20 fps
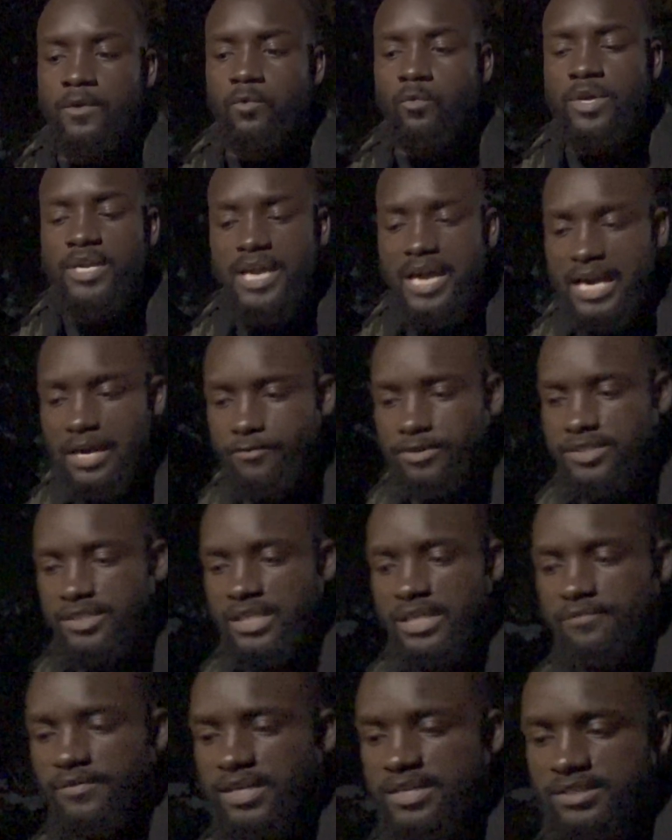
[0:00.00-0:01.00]
We got to
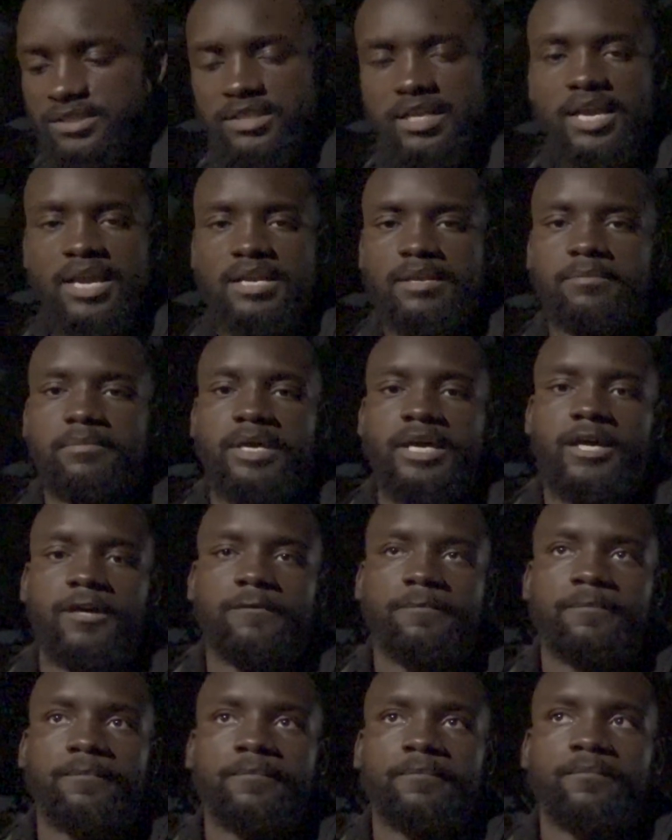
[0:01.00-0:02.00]
receive understanding, man.
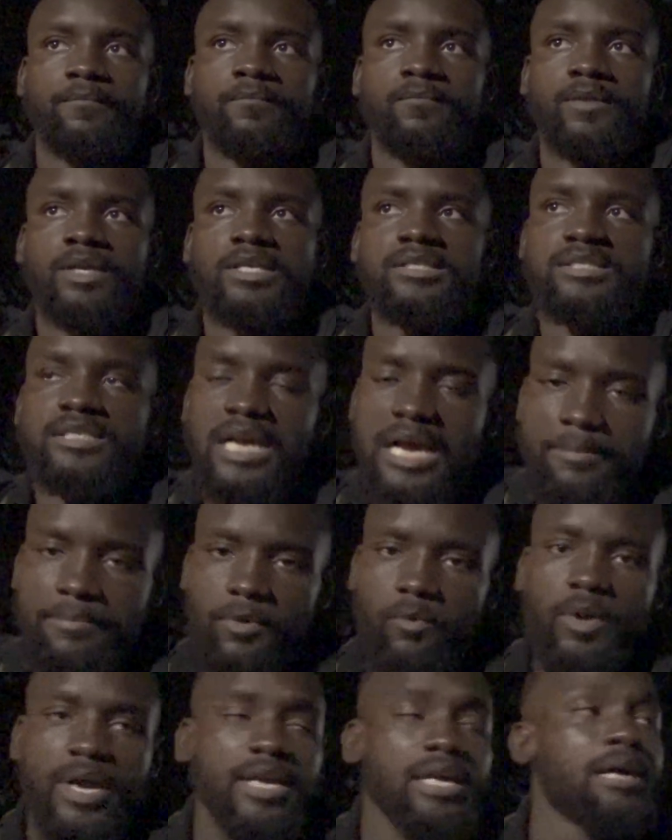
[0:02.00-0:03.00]
It's time
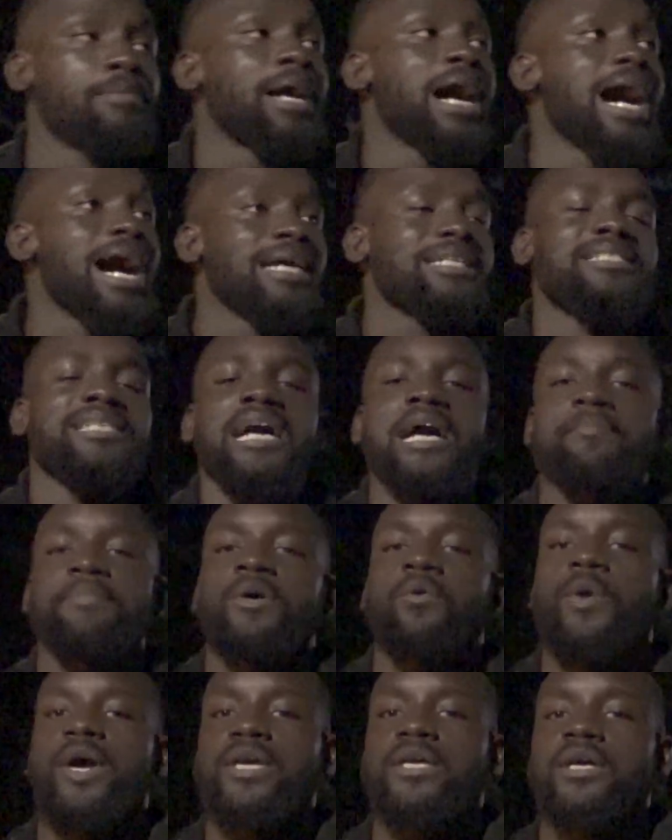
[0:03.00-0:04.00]
to wake up. High time
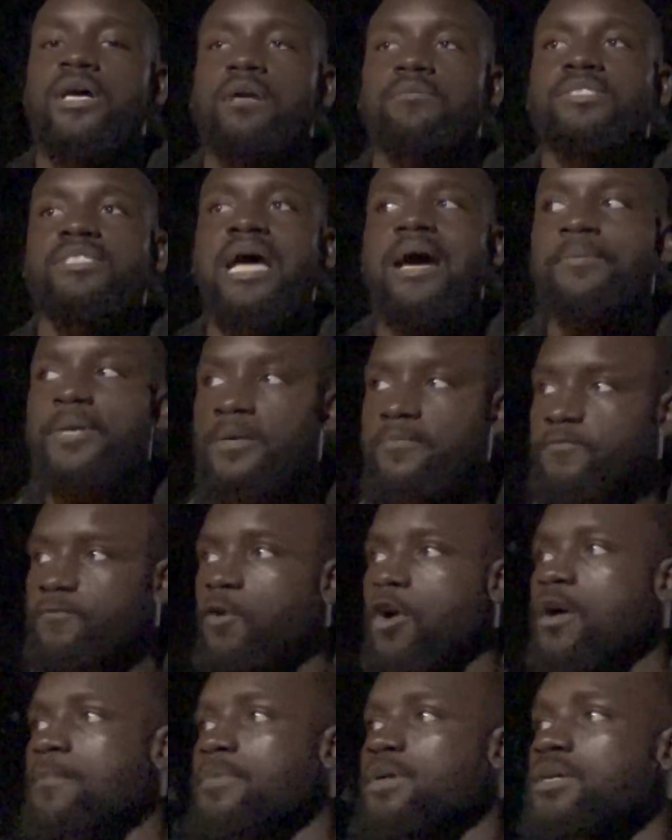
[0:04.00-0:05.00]
to wake up. Stop
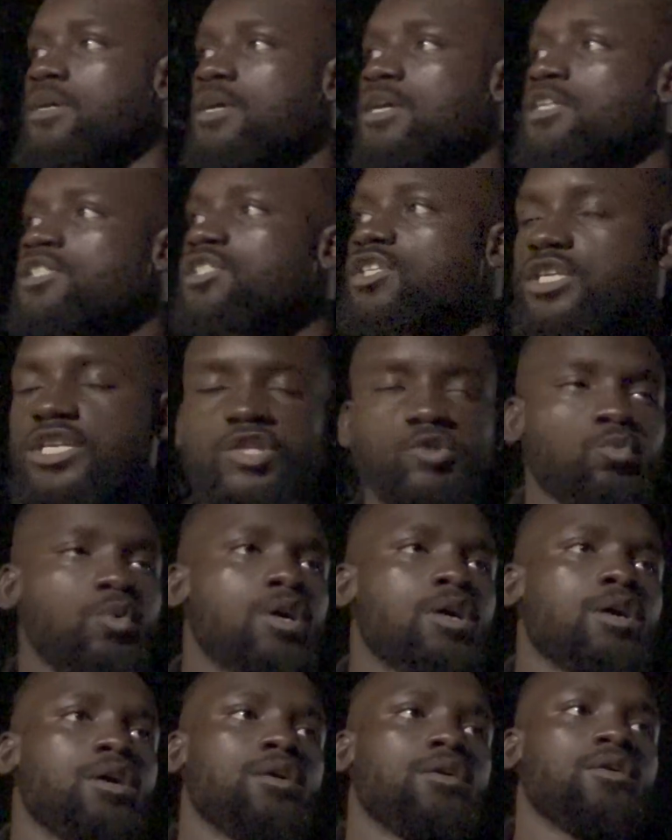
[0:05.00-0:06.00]
conforming to this
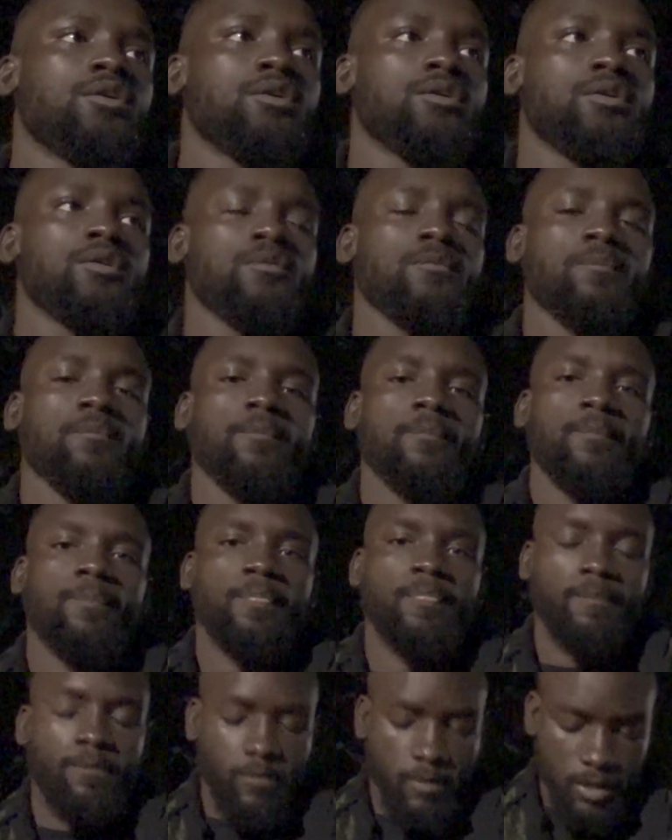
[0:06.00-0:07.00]
world.
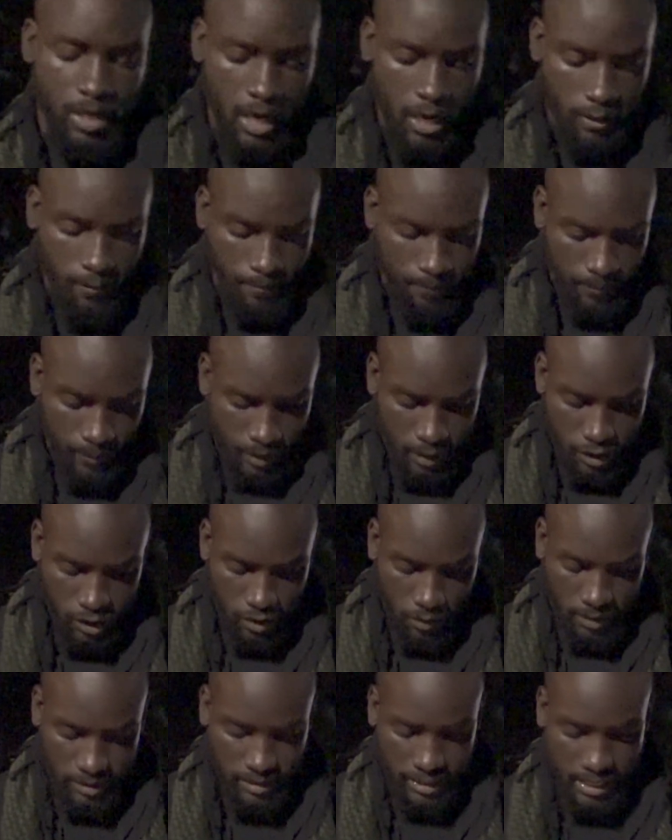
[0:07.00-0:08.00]
Okay?
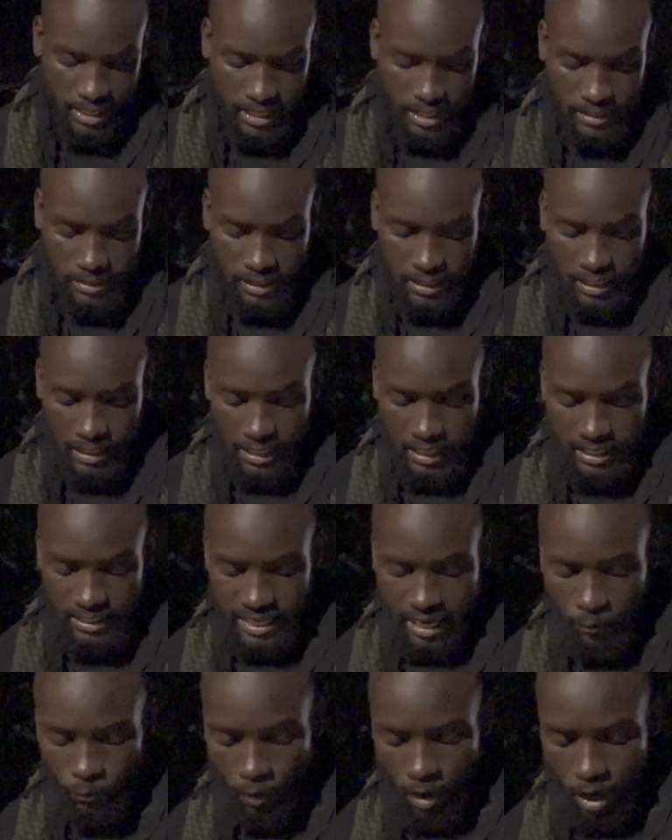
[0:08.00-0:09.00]
So it says, He
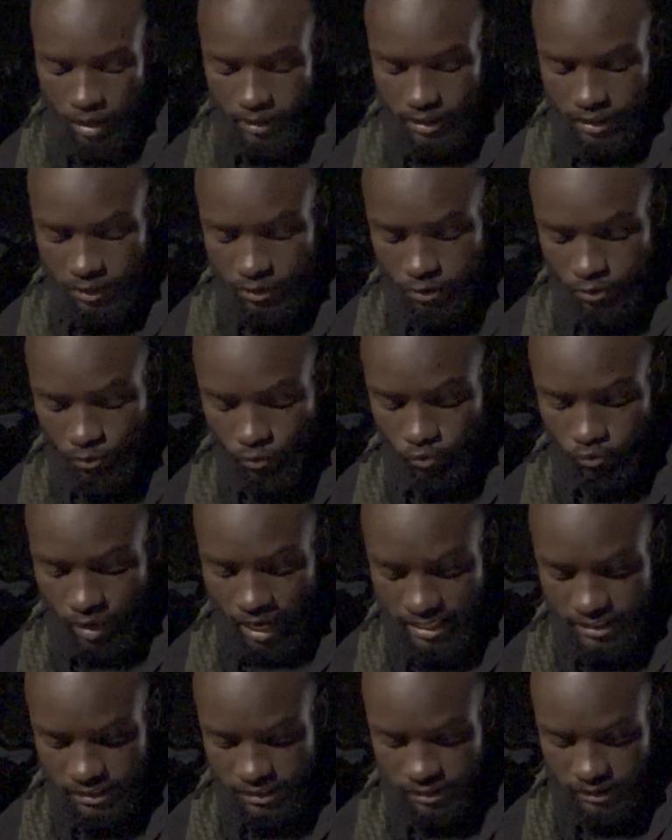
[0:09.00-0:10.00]
that walketh
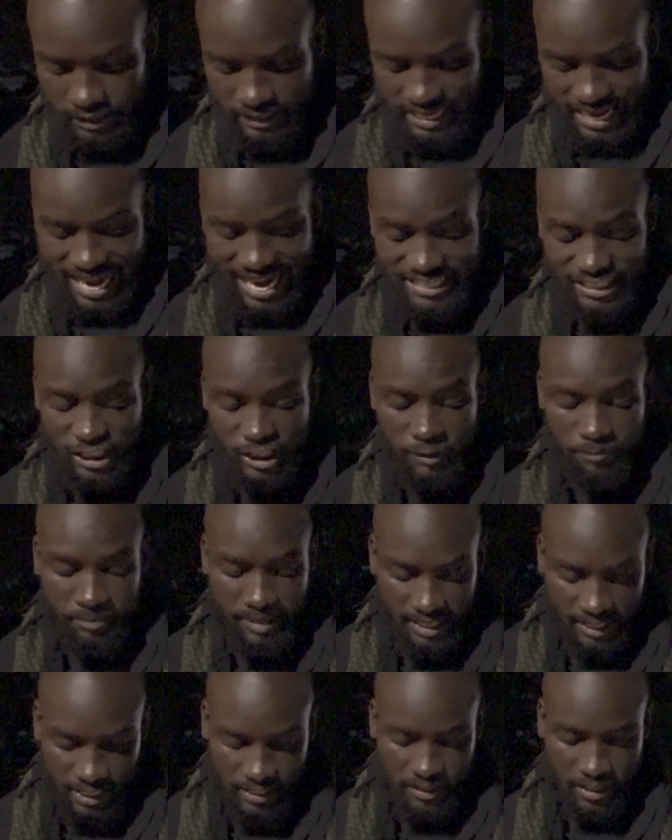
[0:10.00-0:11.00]
righteously and
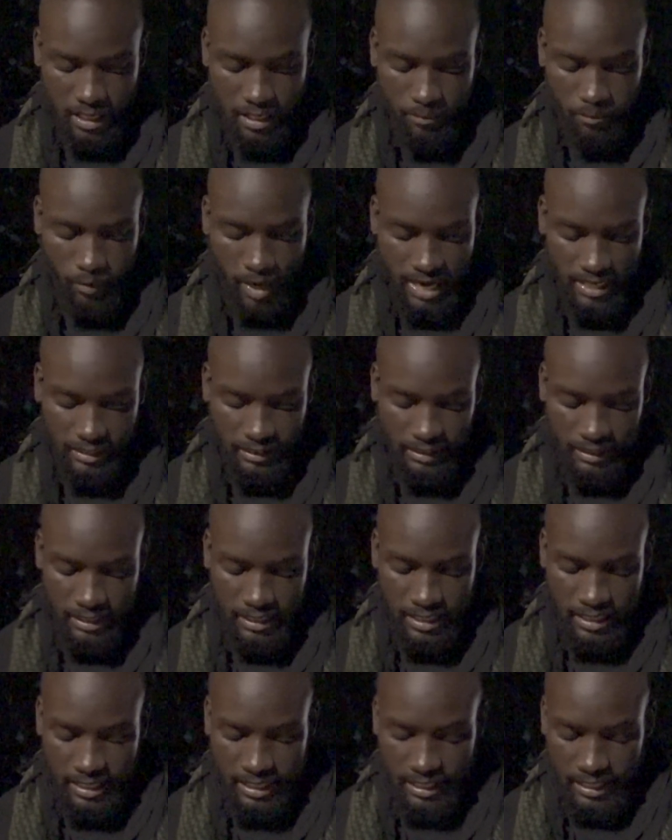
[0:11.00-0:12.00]
speaketh uprightly,
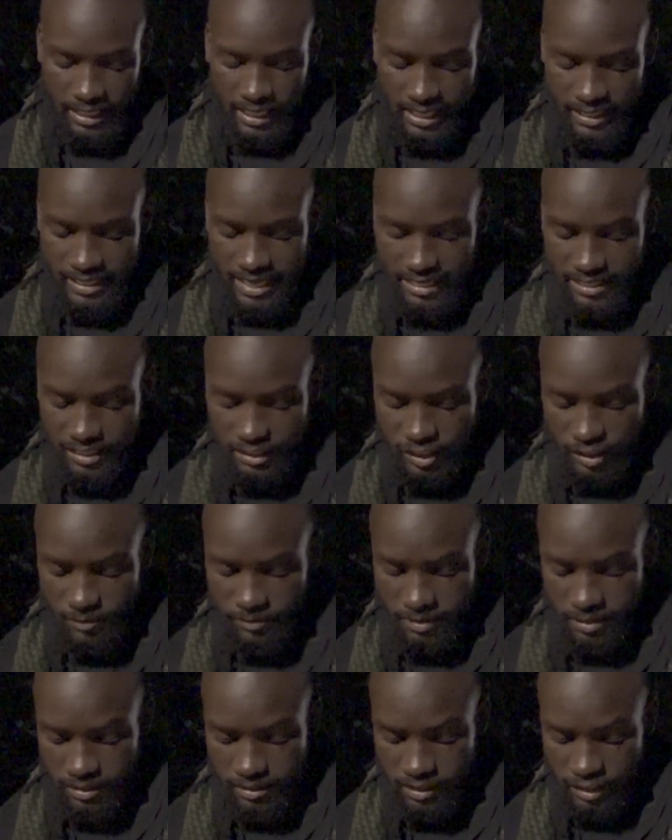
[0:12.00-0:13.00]
he that des-
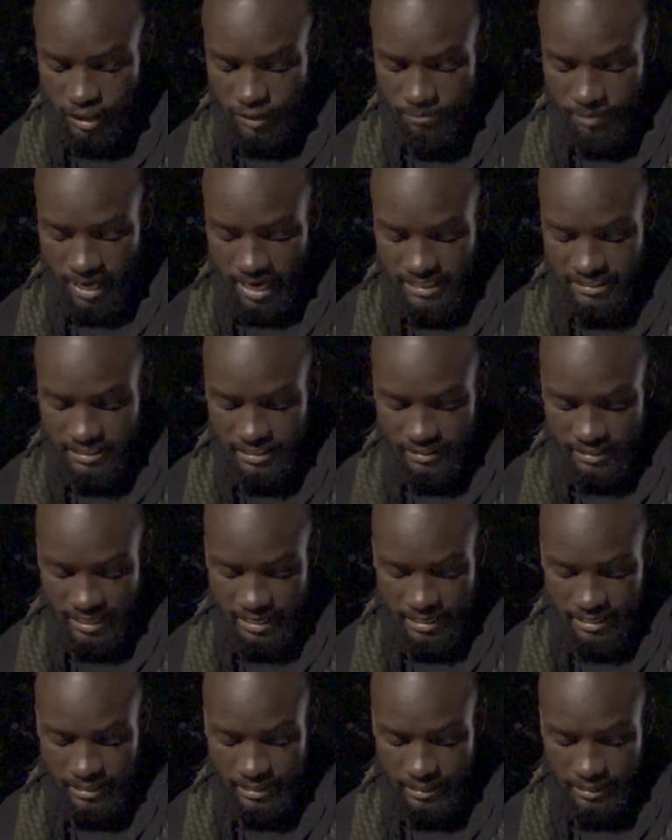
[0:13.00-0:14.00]
despiseth
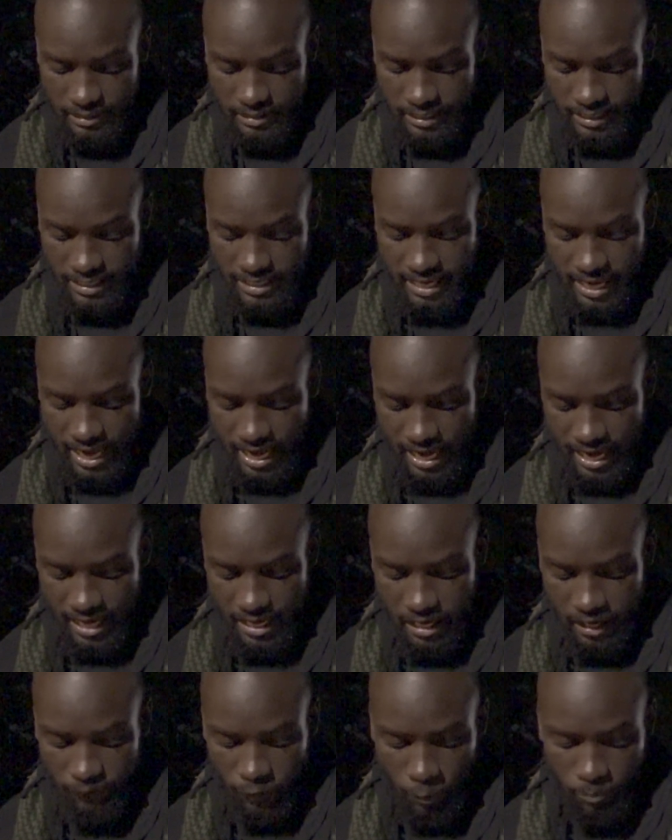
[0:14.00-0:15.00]
the
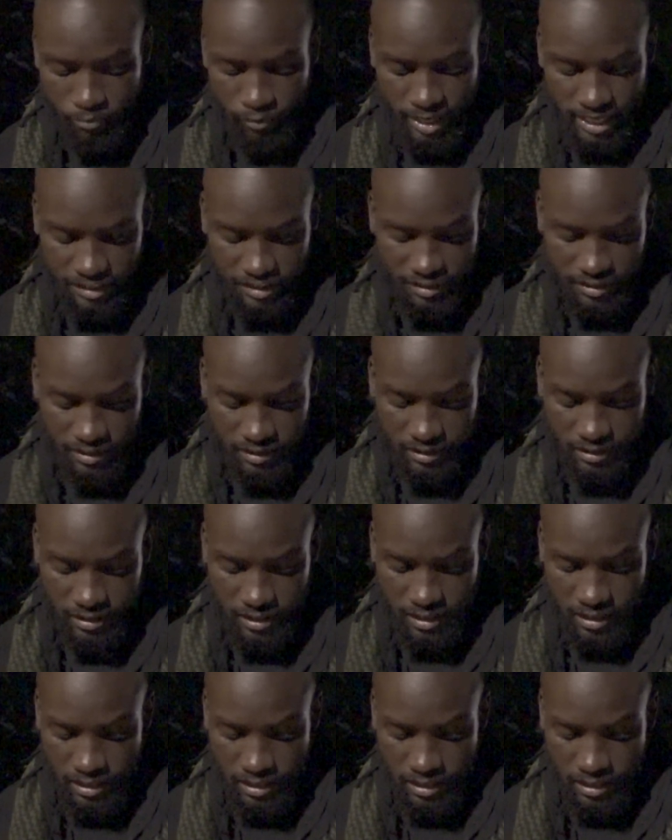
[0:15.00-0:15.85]
gain of oppressions,